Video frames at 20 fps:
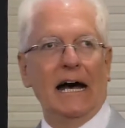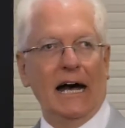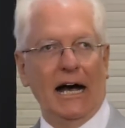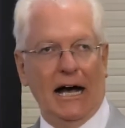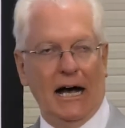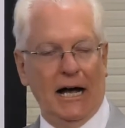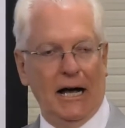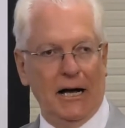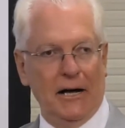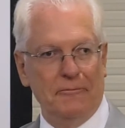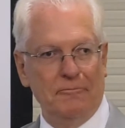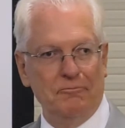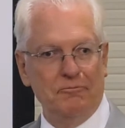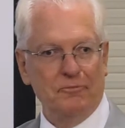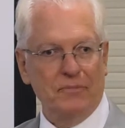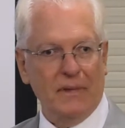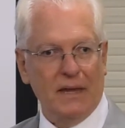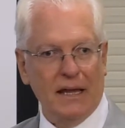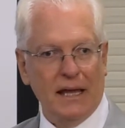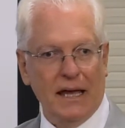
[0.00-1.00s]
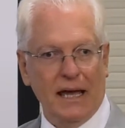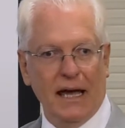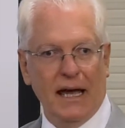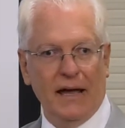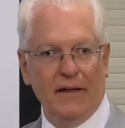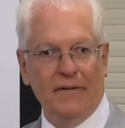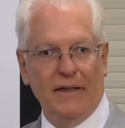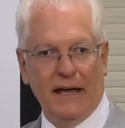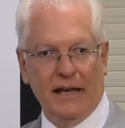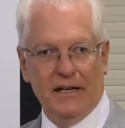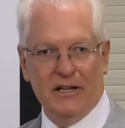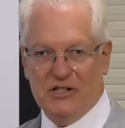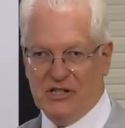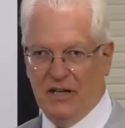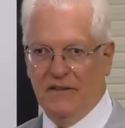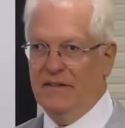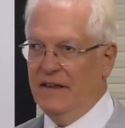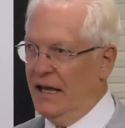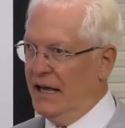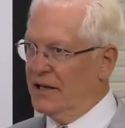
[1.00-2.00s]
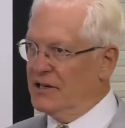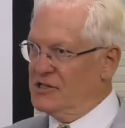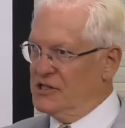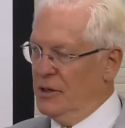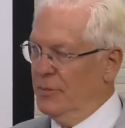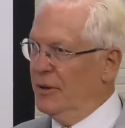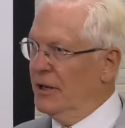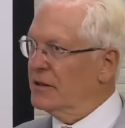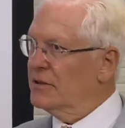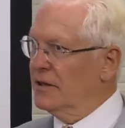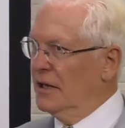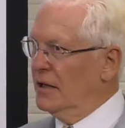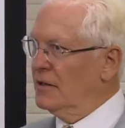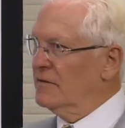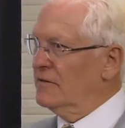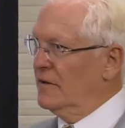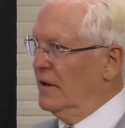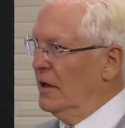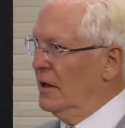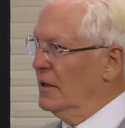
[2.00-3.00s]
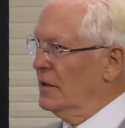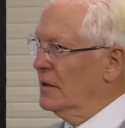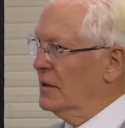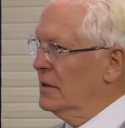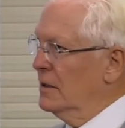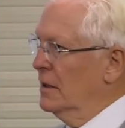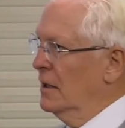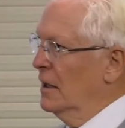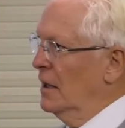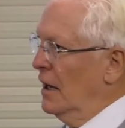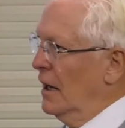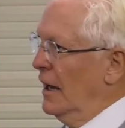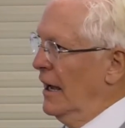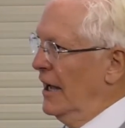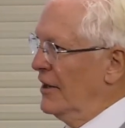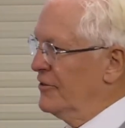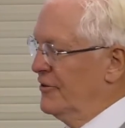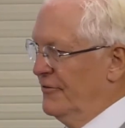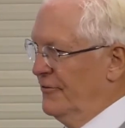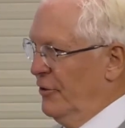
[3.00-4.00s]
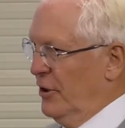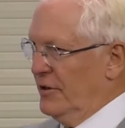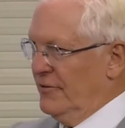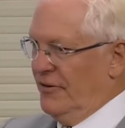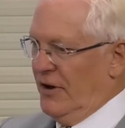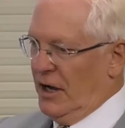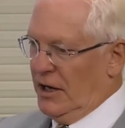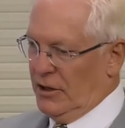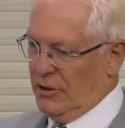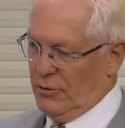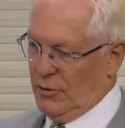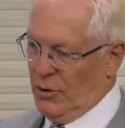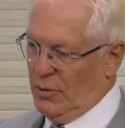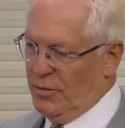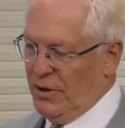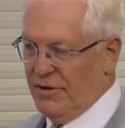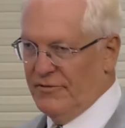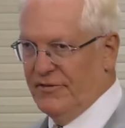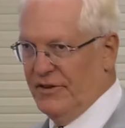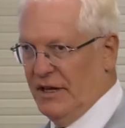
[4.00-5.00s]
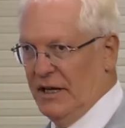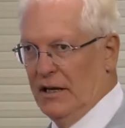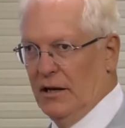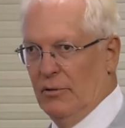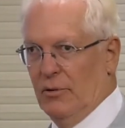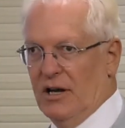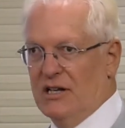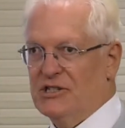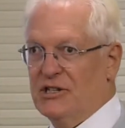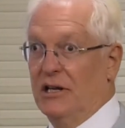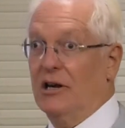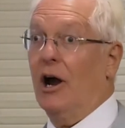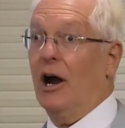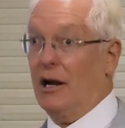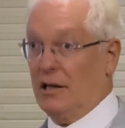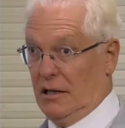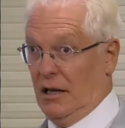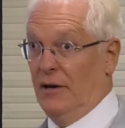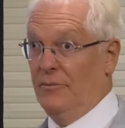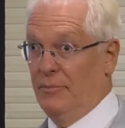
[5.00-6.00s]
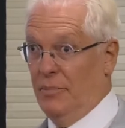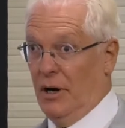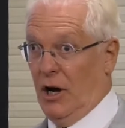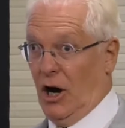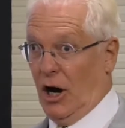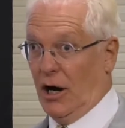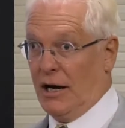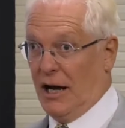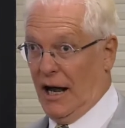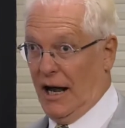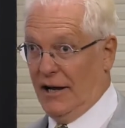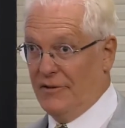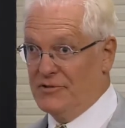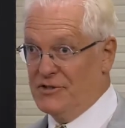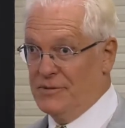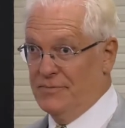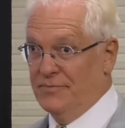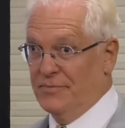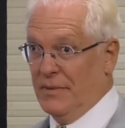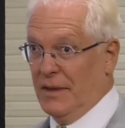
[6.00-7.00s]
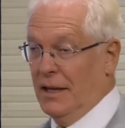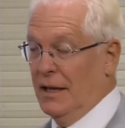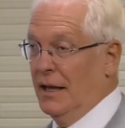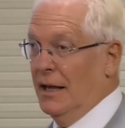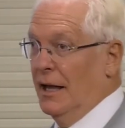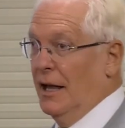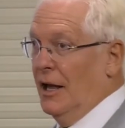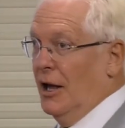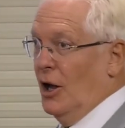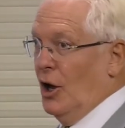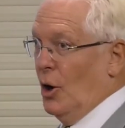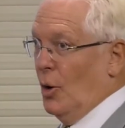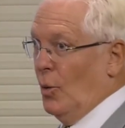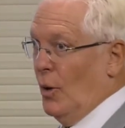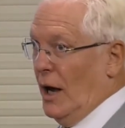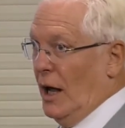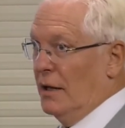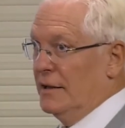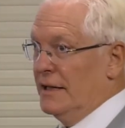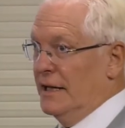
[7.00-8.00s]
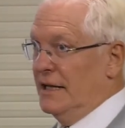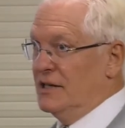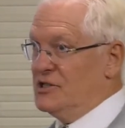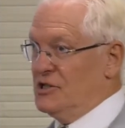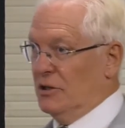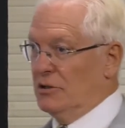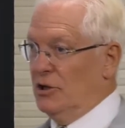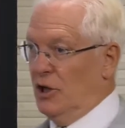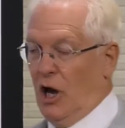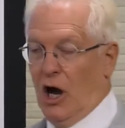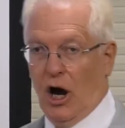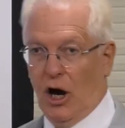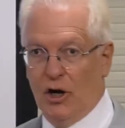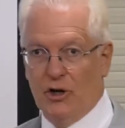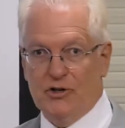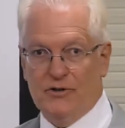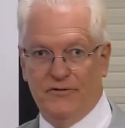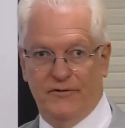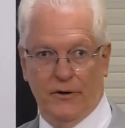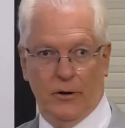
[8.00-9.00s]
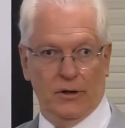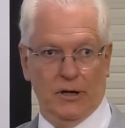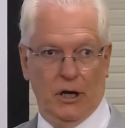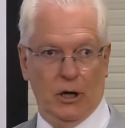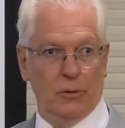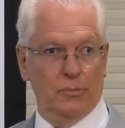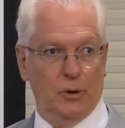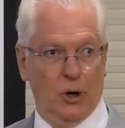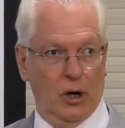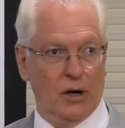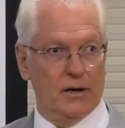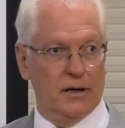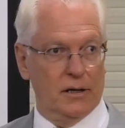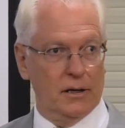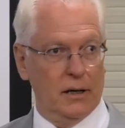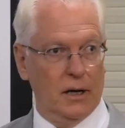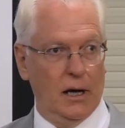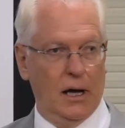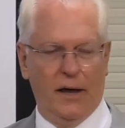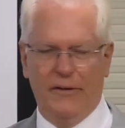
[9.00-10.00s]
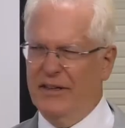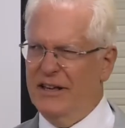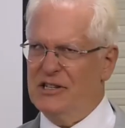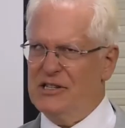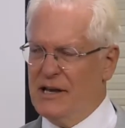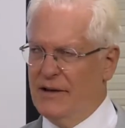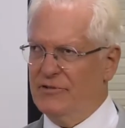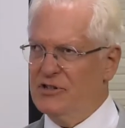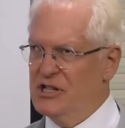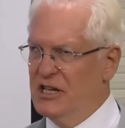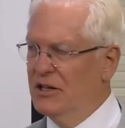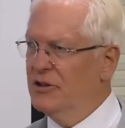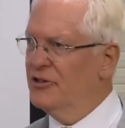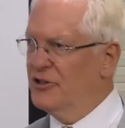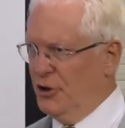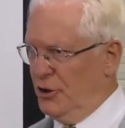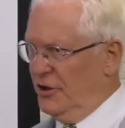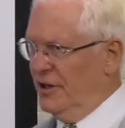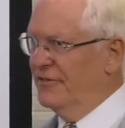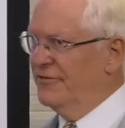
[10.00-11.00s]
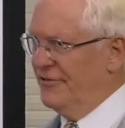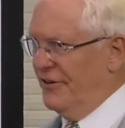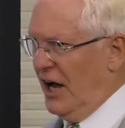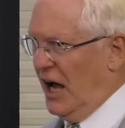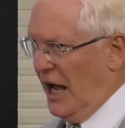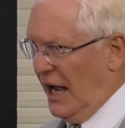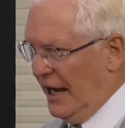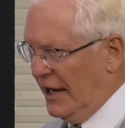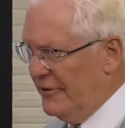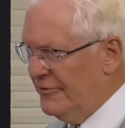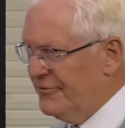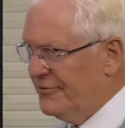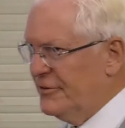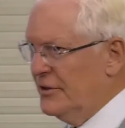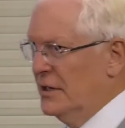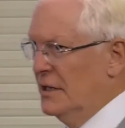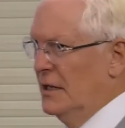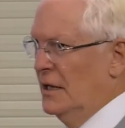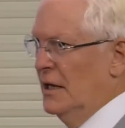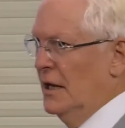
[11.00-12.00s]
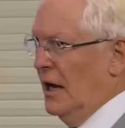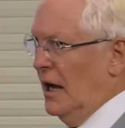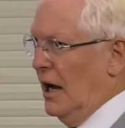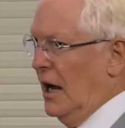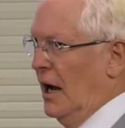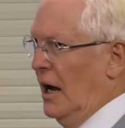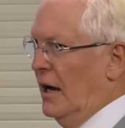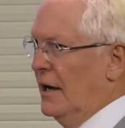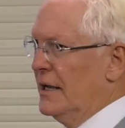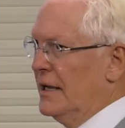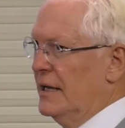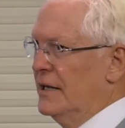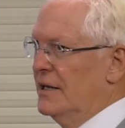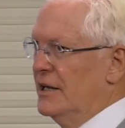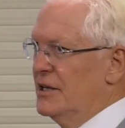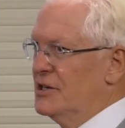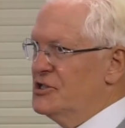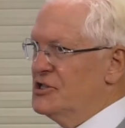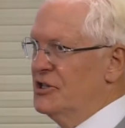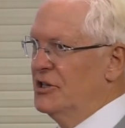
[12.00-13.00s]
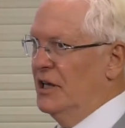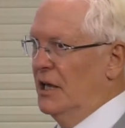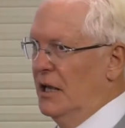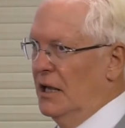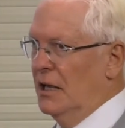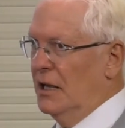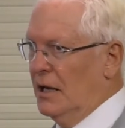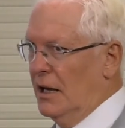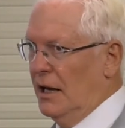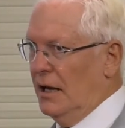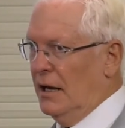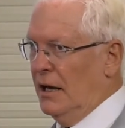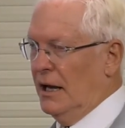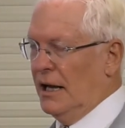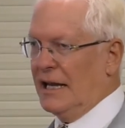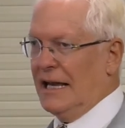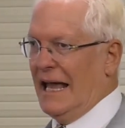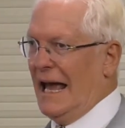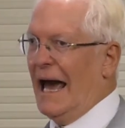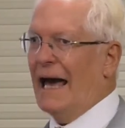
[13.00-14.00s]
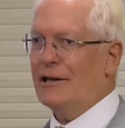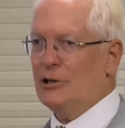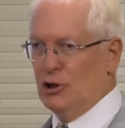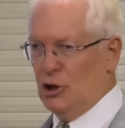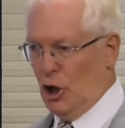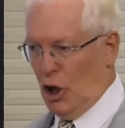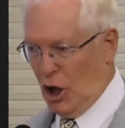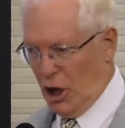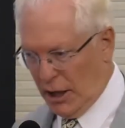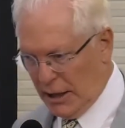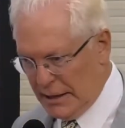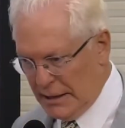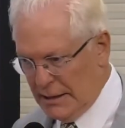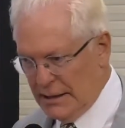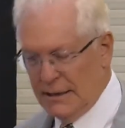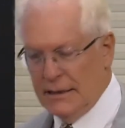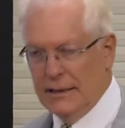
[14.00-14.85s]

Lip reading: that is in the exhibit that at the Feuchtwanger room of the Ruskin Art Club archives. Well, it's a large folio book, I think 1735. It is a catalog